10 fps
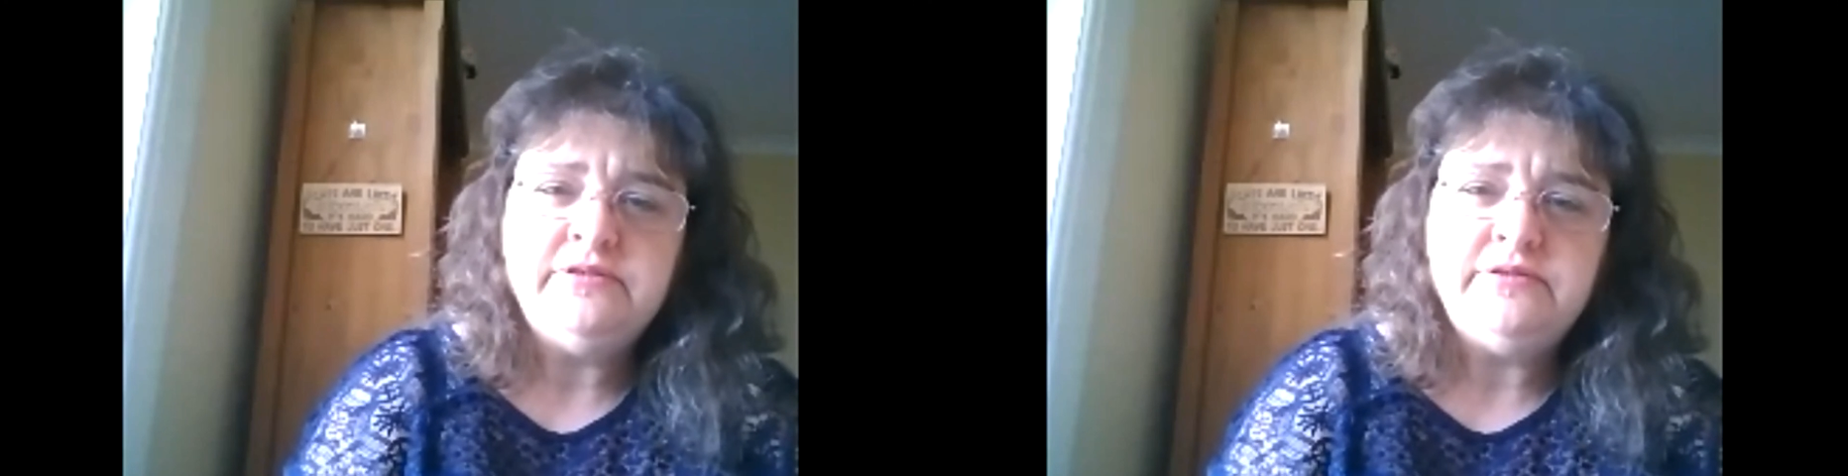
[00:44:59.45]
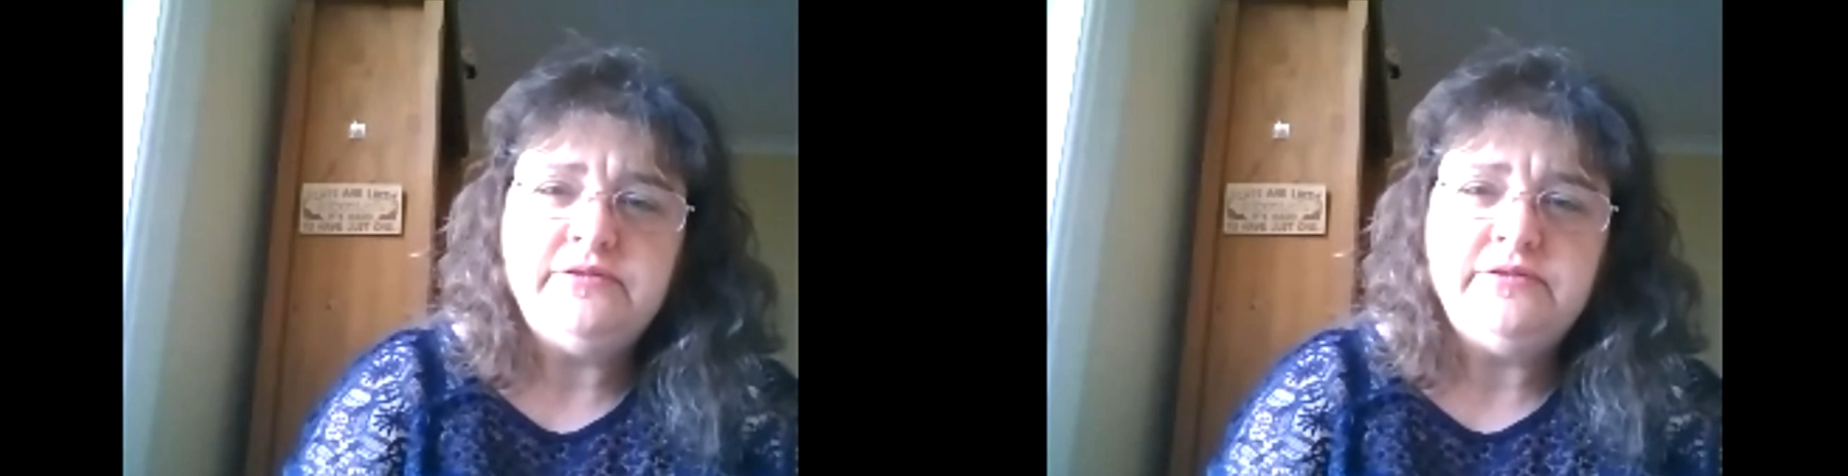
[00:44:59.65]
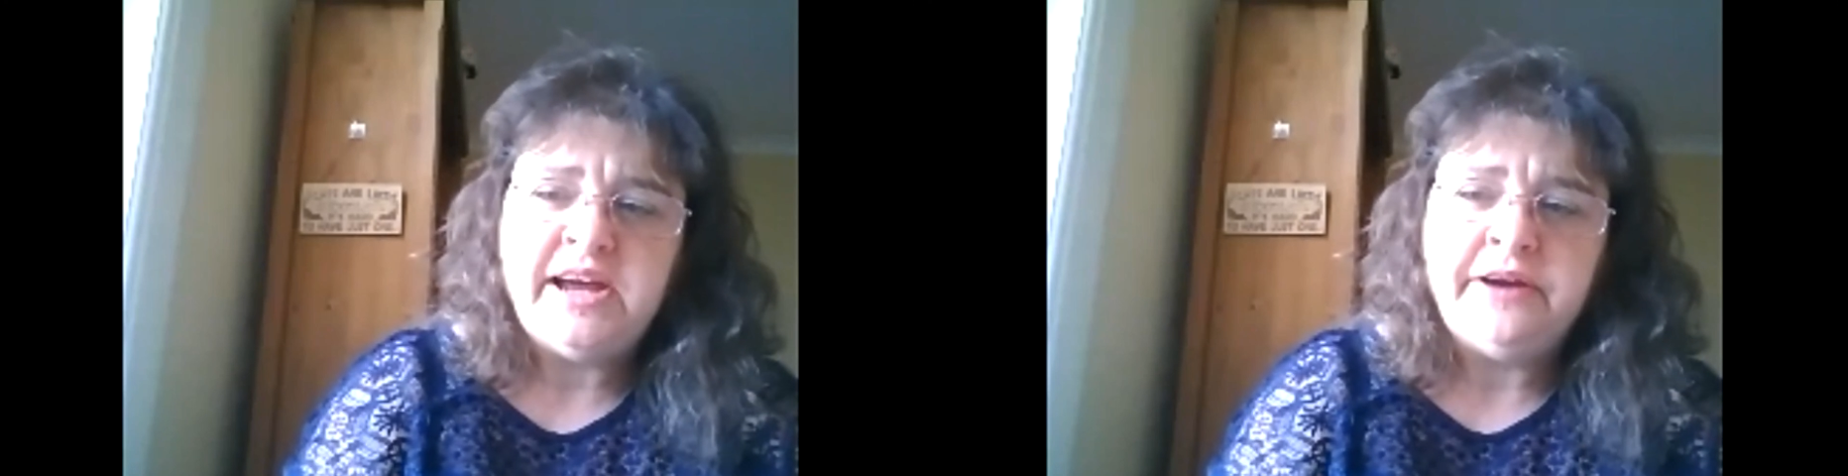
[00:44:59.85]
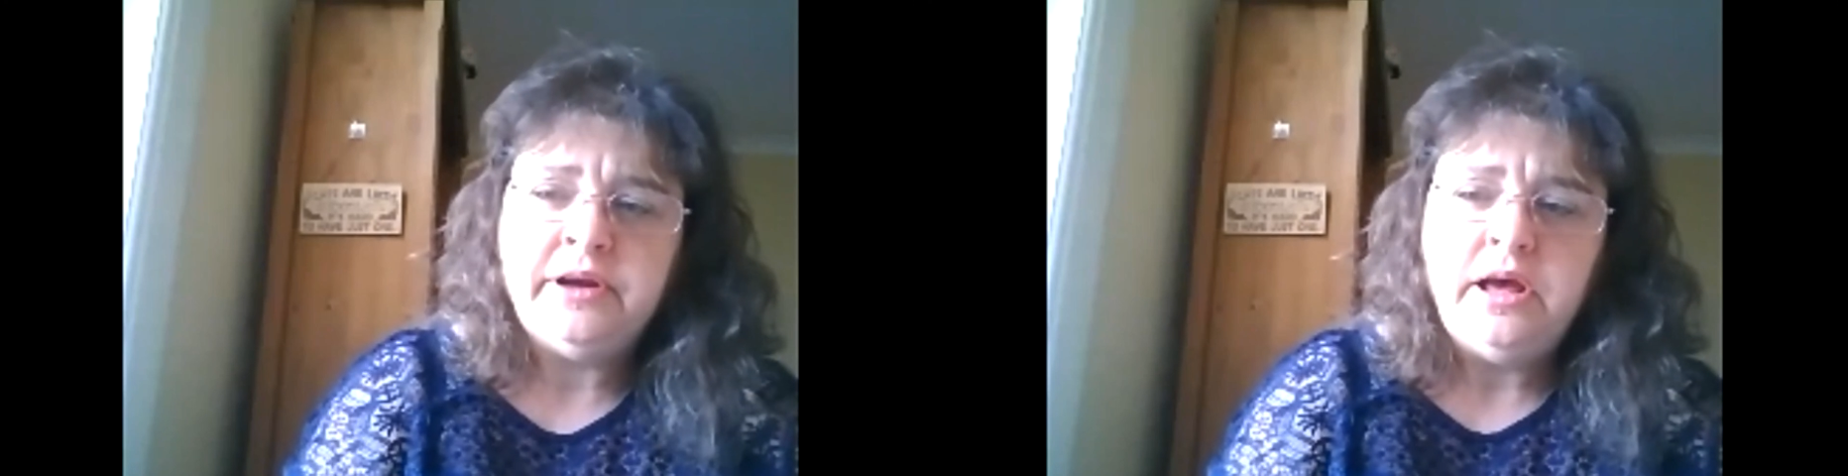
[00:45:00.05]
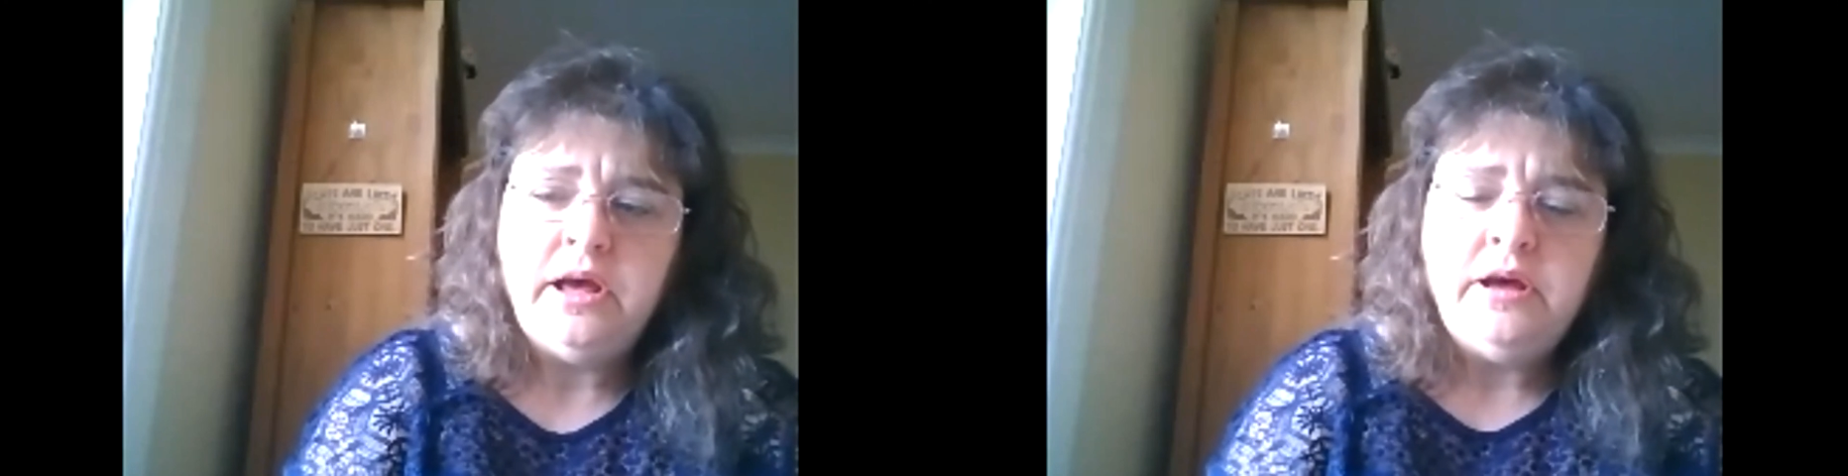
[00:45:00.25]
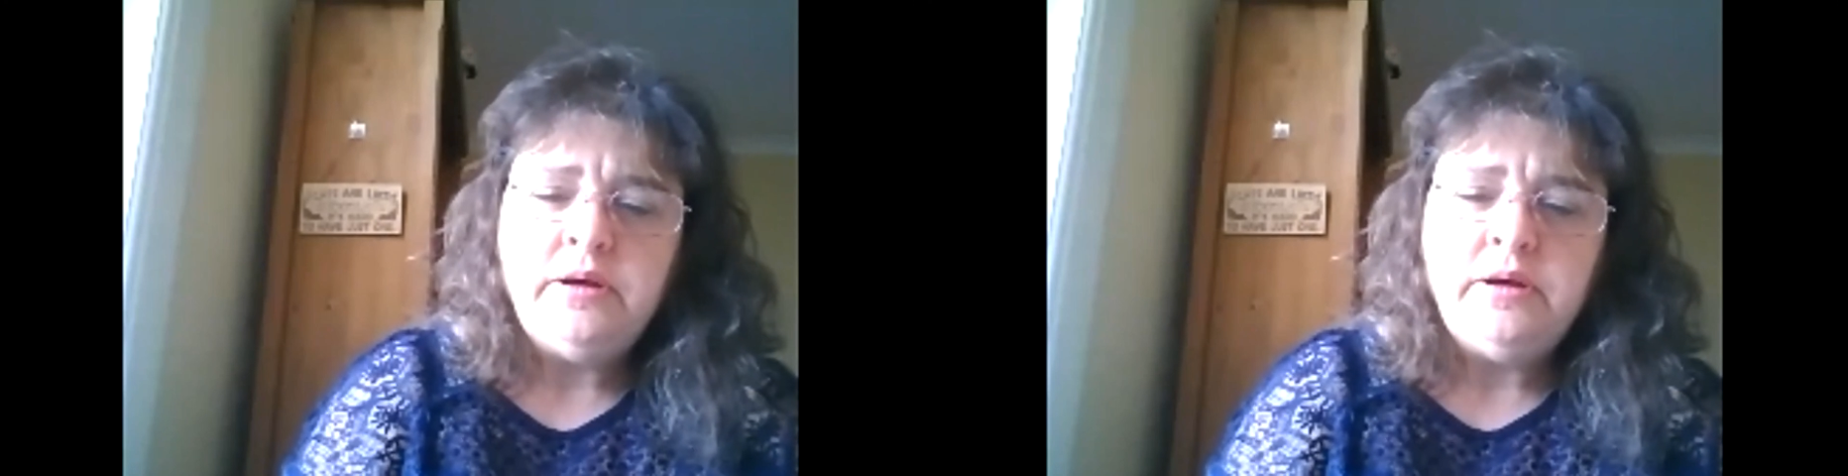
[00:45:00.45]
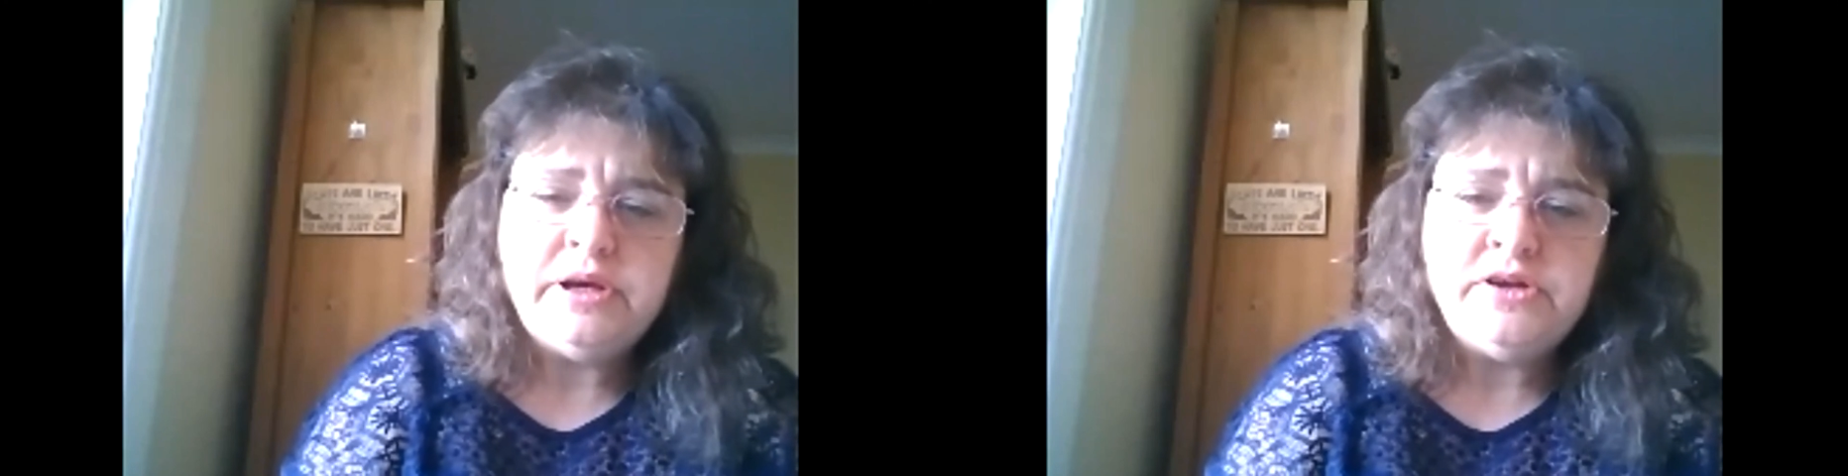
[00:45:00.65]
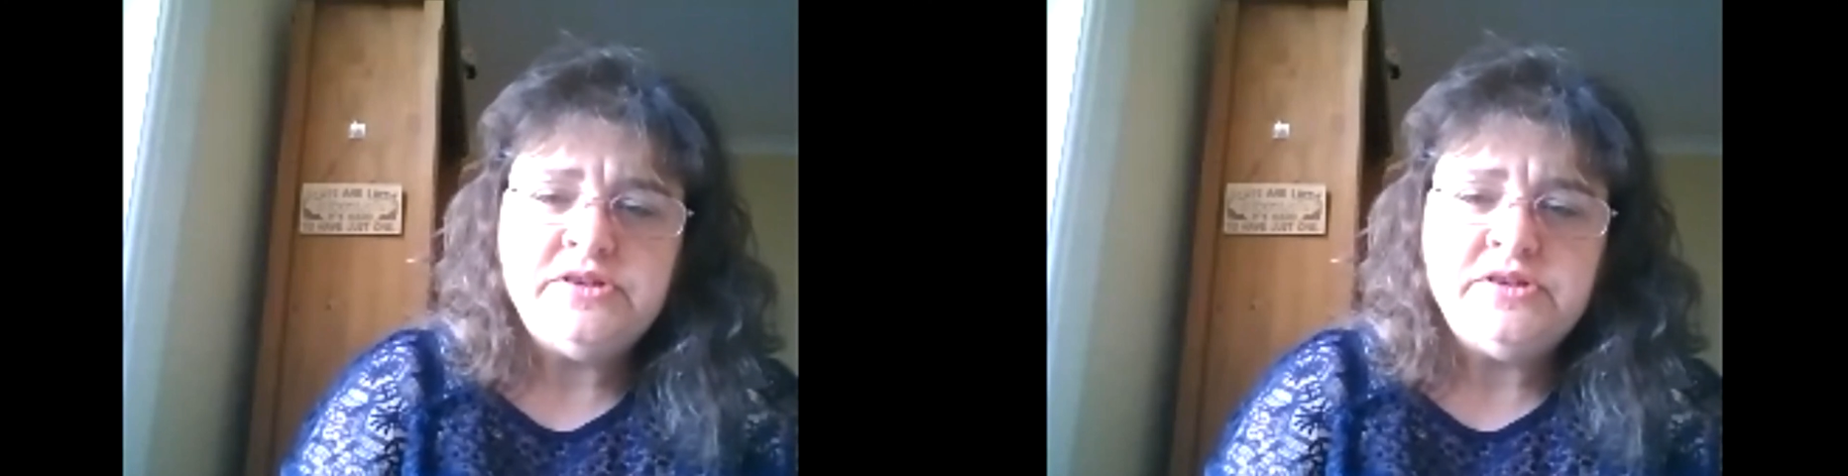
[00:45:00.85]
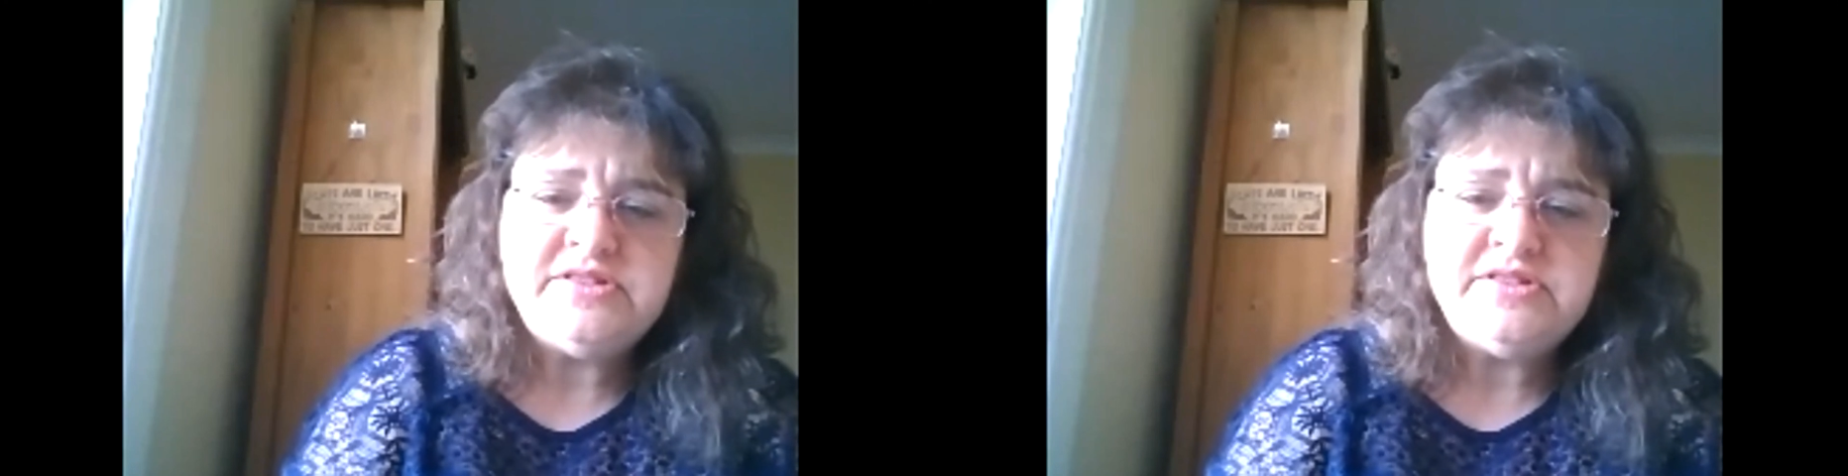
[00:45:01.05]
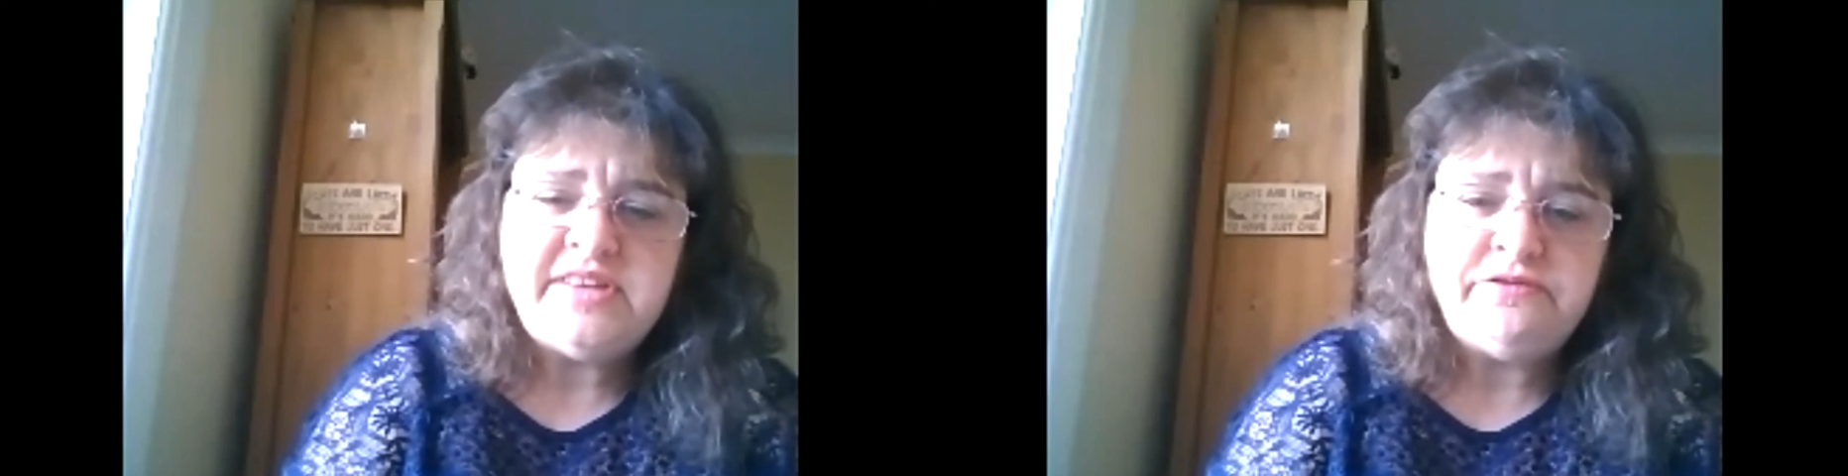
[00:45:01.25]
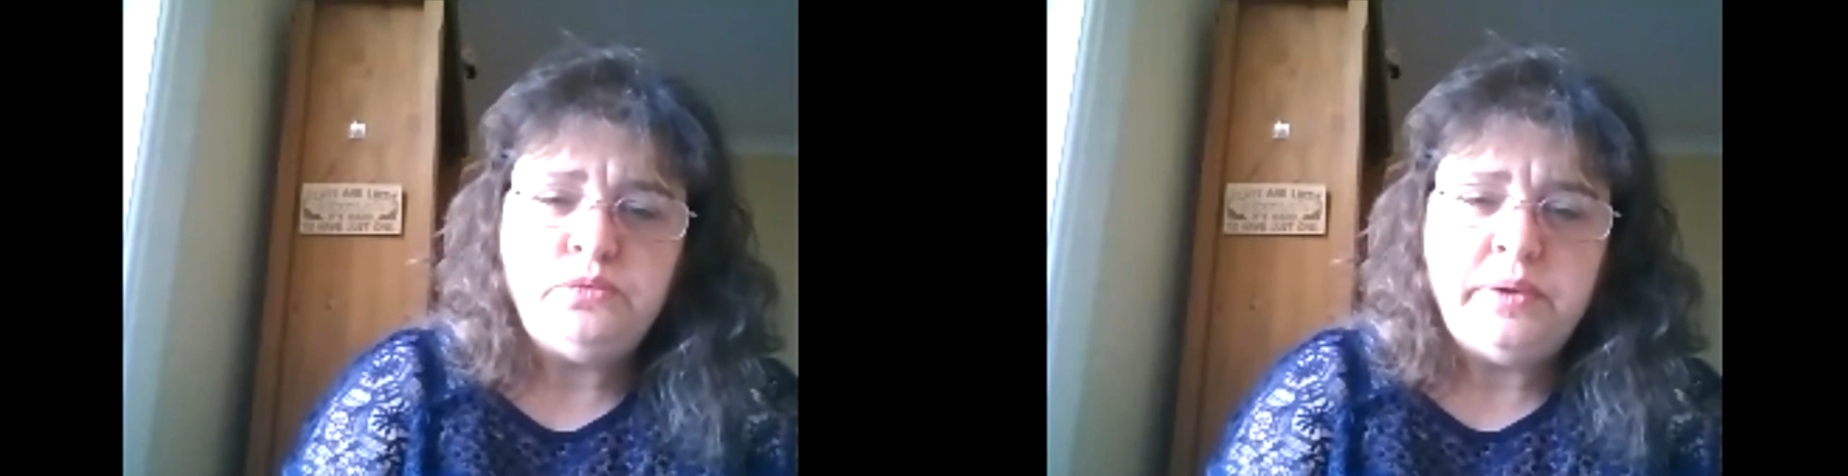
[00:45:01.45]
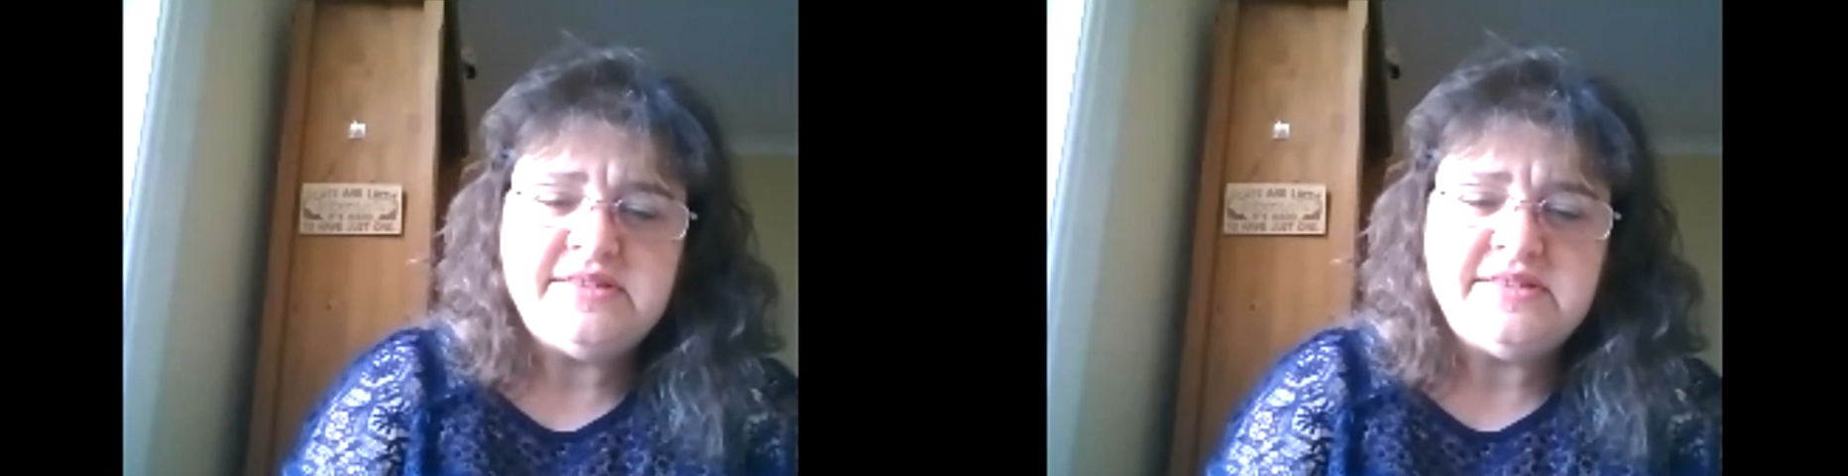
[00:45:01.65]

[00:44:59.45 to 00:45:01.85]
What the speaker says: because 7 weeks to the day